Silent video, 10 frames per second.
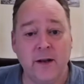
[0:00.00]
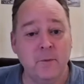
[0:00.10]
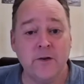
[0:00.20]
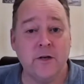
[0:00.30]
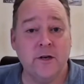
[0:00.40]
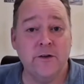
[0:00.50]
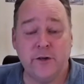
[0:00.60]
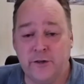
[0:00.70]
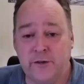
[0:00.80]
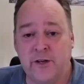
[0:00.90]
as sort of the
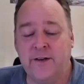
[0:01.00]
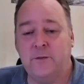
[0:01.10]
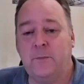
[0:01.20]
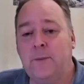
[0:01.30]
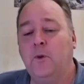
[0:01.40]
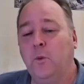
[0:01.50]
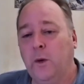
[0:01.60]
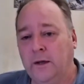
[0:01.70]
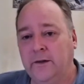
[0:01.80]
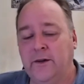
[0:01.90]
demolition industry is concerned, is
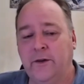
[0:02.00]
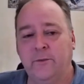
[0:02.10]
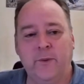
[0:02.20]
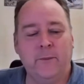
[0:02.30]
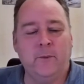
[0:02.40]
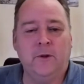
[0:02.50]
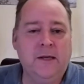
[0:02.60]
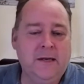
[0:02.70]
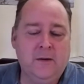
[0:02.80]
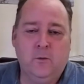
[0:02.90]
people will you
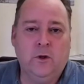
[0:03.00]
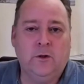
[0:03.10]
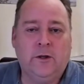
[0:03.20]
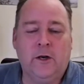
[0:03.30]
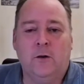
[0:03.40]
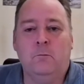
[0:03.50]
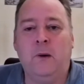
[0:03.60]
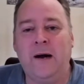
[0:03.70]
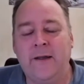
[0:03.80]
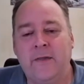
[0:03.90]
people will
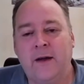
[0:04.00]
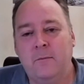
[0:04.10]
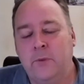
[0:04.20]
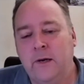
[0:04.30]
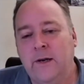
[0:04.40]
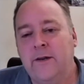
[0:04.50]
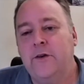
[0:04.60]
go buy that